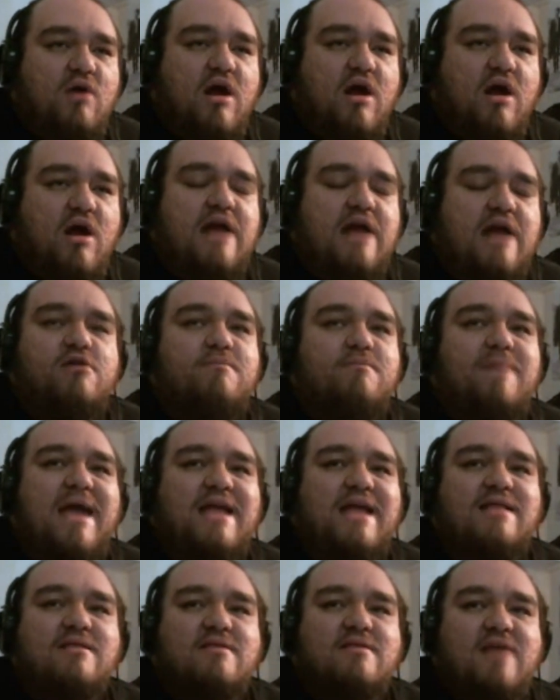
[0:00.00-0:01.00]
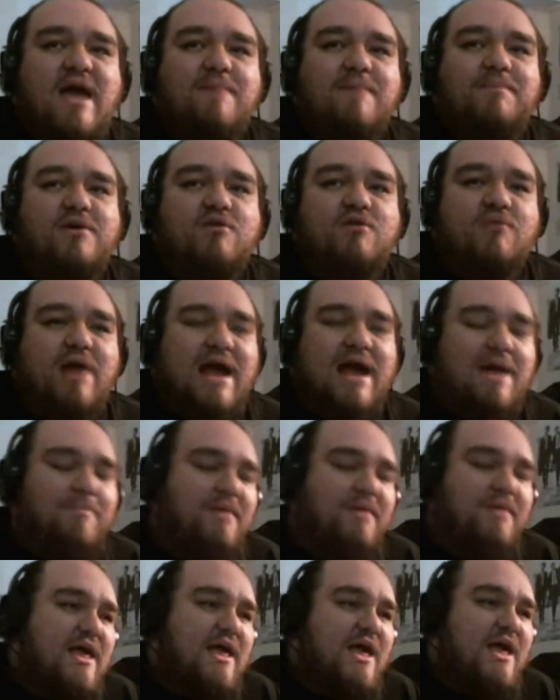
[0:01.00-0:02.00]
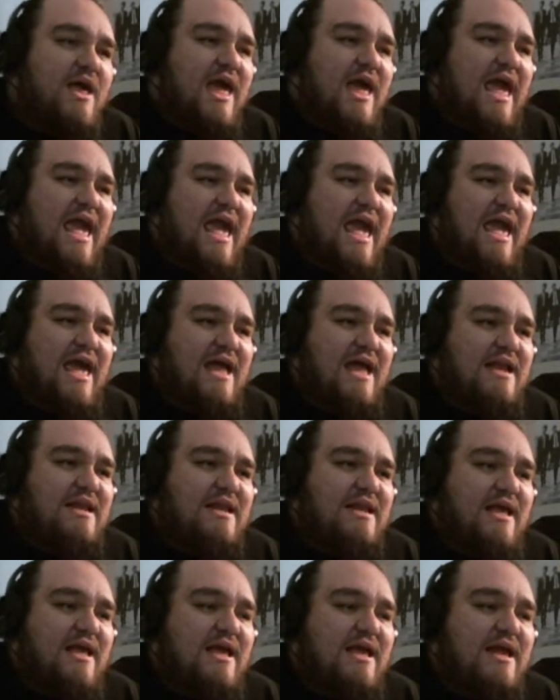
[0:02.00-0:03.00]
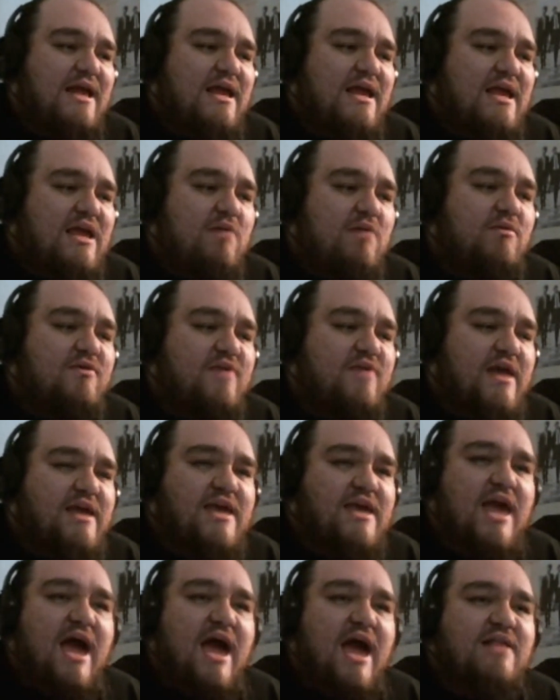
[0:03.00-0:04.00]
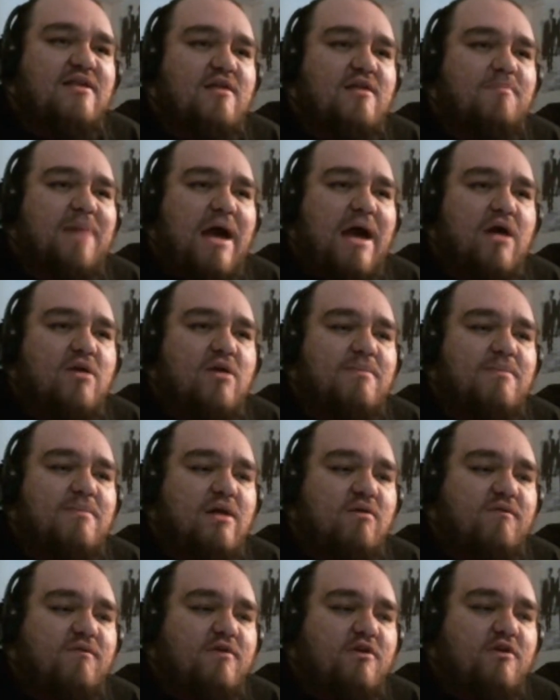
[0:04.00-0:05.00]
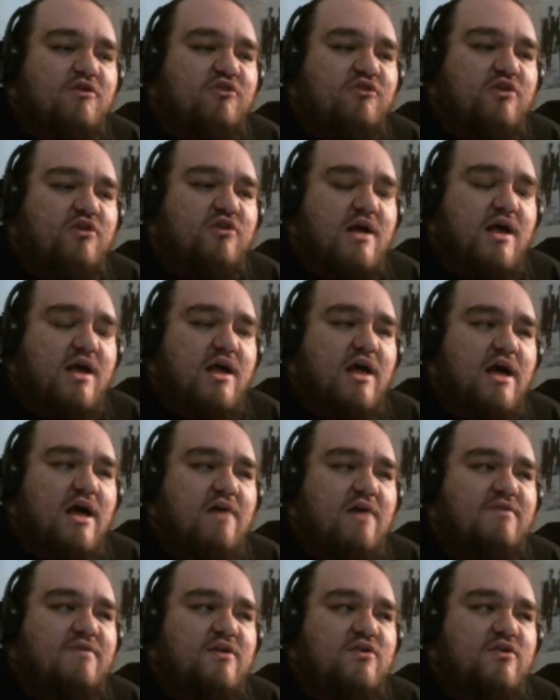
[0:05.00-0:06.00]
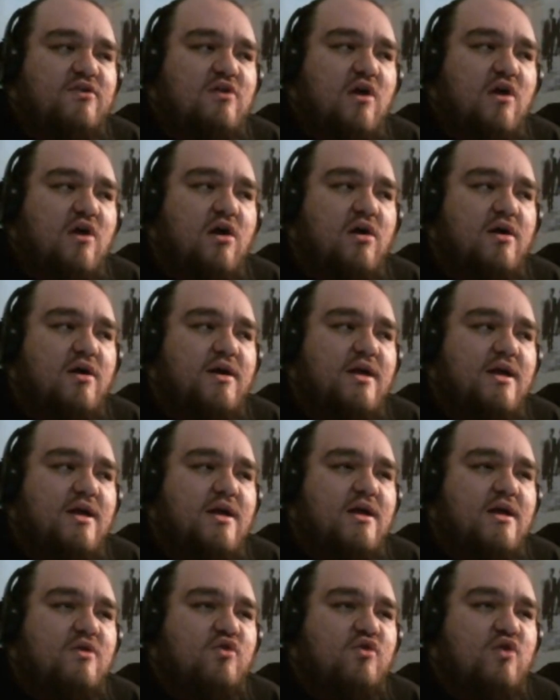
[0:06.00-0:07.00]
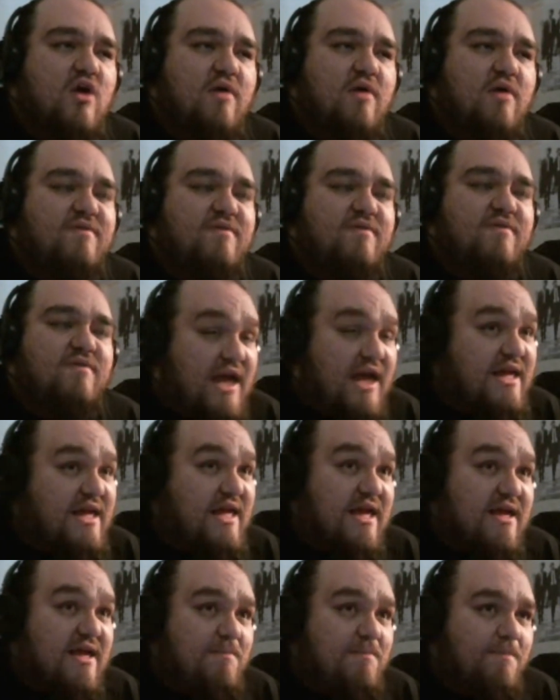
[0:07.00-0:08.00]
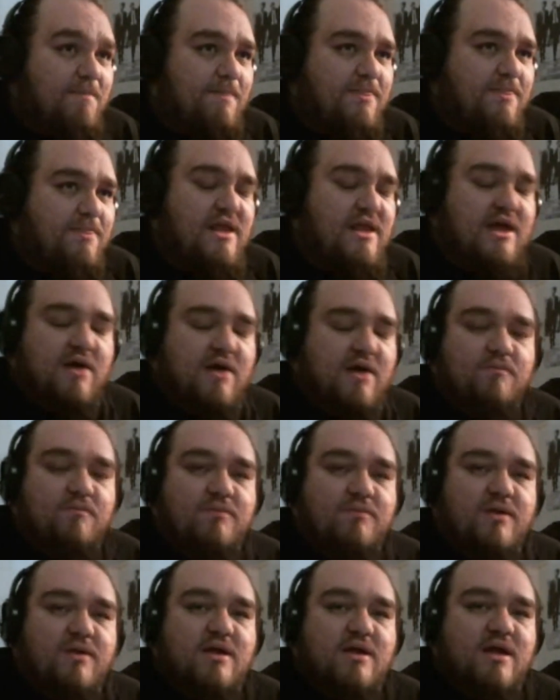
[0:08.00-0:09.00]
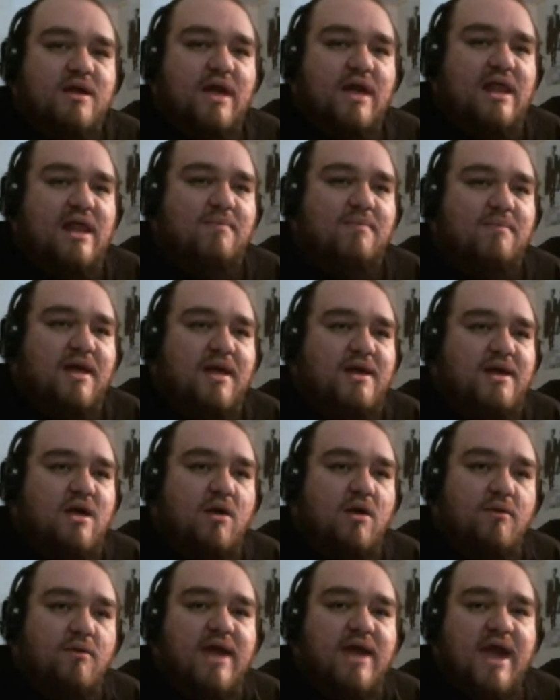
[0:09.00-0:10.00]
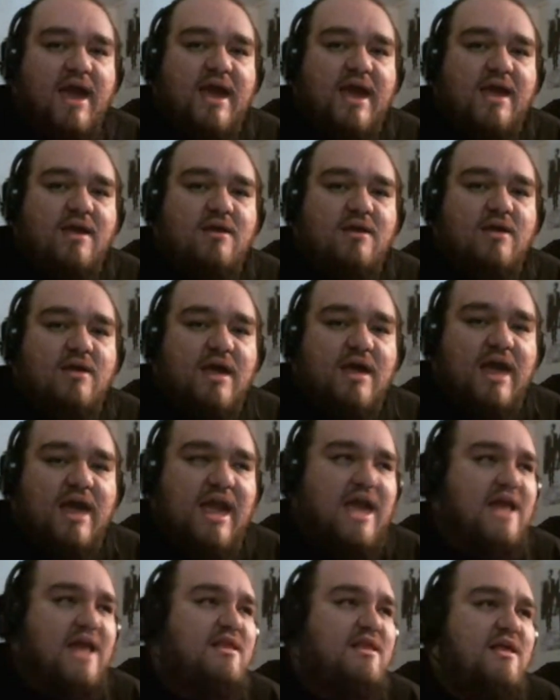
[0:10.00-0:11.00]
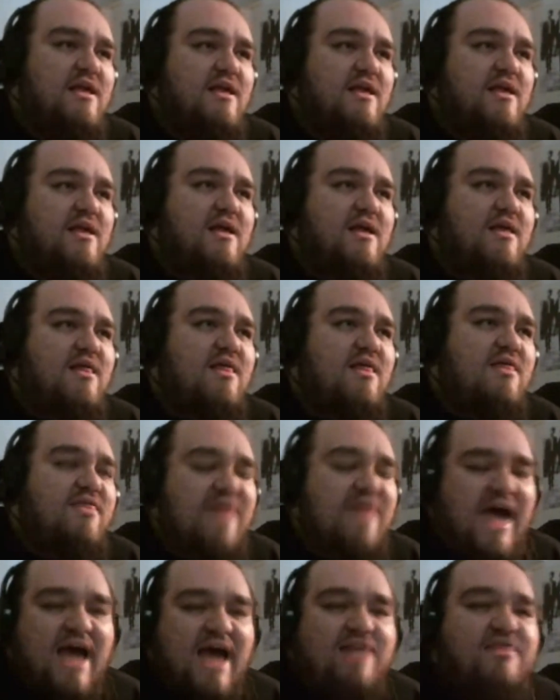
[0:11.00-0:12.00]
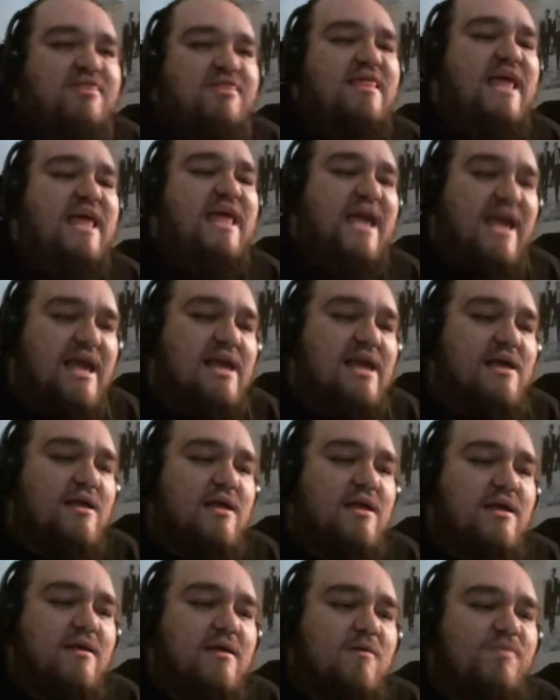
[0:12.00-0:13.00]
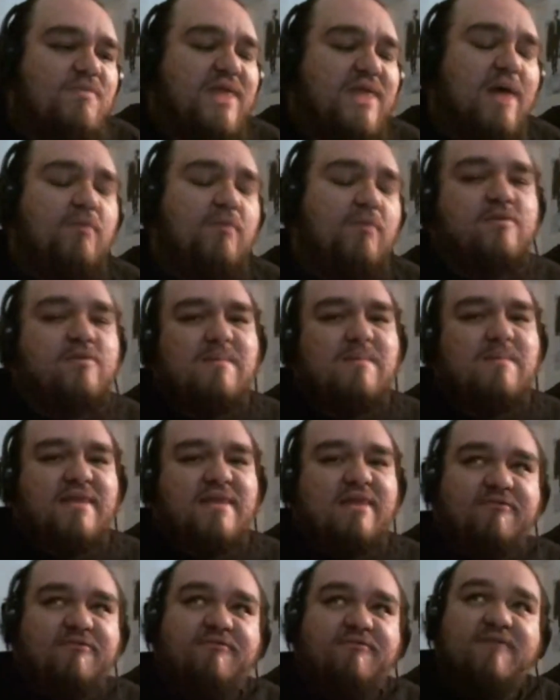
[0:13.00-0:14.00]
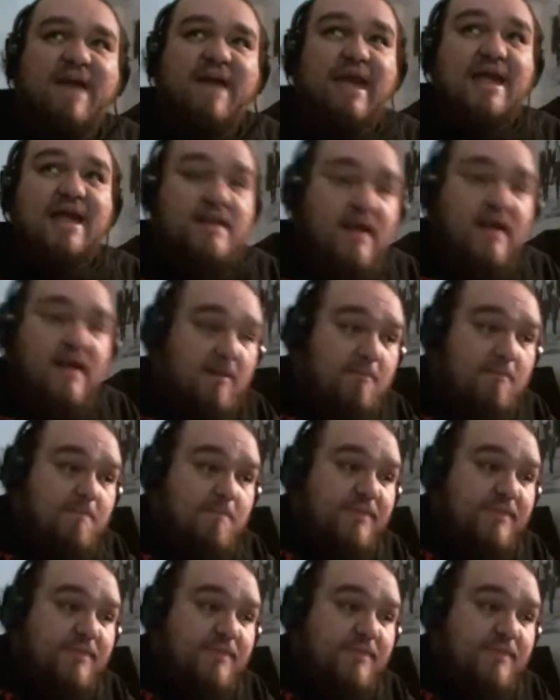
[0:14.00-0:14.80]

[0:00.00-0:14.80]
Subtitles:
Iron Maiden type of crap. And he was like, yeah, I did a power metal version of this song. So if you like it, and I'm like, okay. And that thing that was made by the fandom